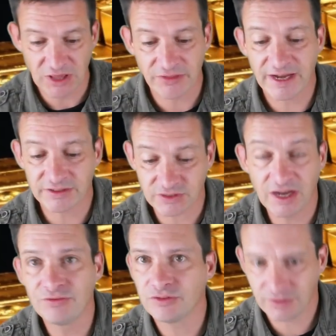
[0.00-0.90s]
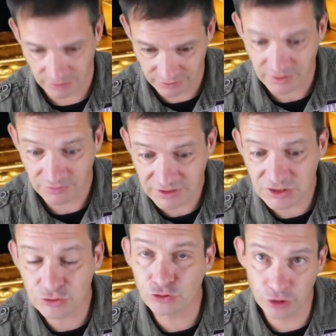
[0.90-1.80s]
that, and
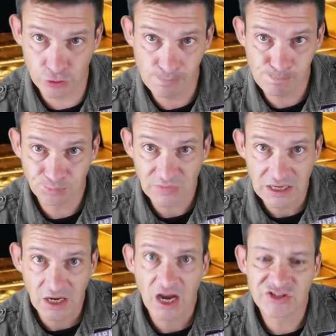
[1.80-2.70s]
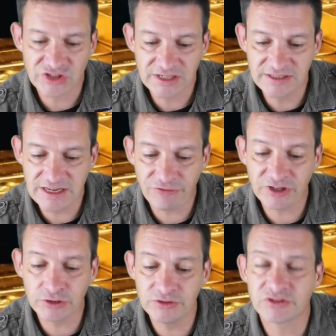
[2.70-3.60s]
this is true, a
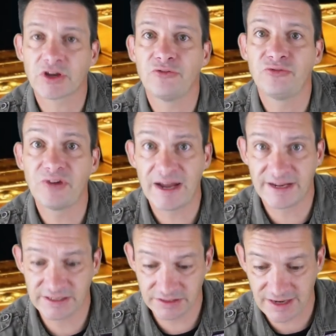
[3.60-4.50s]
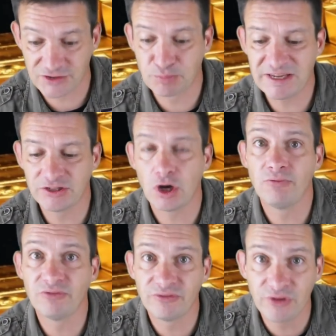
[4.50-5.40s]
significant find has been
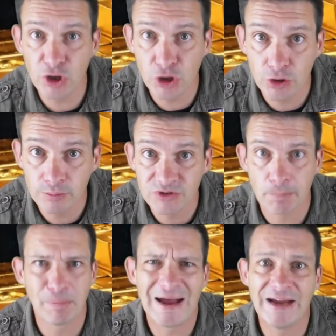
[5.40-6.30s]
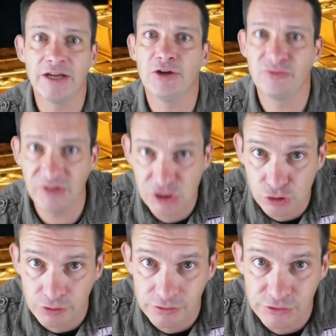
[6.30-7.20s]
confirmed by
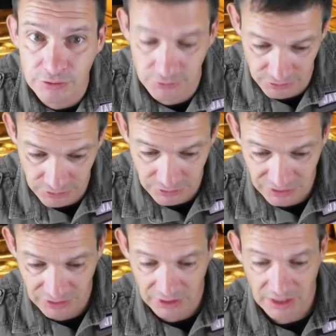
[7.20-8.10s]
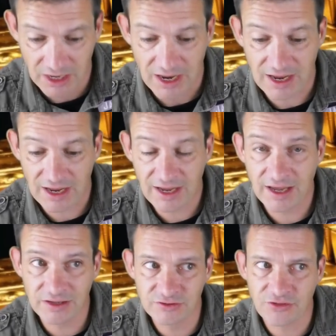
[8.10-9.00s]
officials,
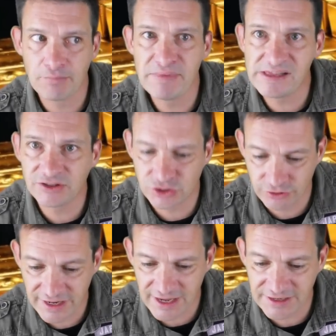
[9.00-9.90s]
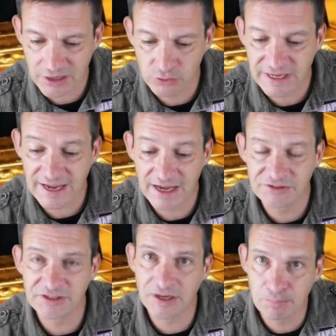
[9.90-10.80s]
and the military are now
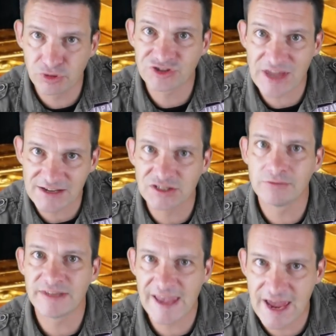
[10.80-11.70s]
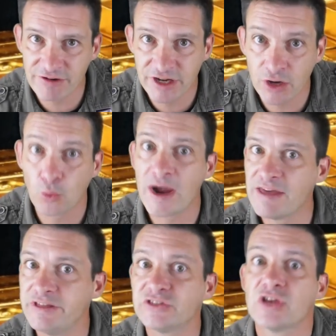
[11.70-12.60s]
guarding and protecting the area
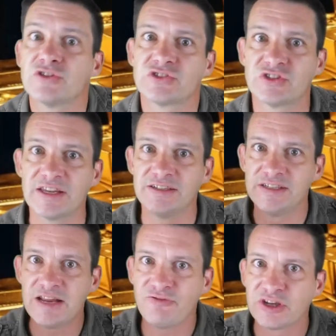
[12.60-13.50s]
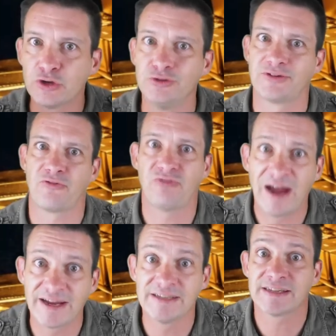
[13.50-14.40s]
where this significant
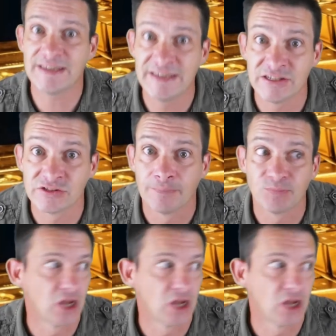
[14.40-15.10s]
find is.